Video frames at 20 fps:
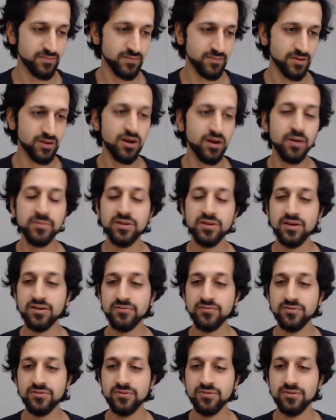
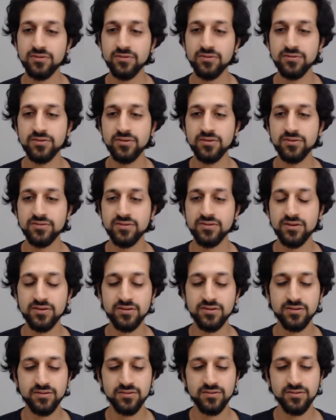accommodate for those needs.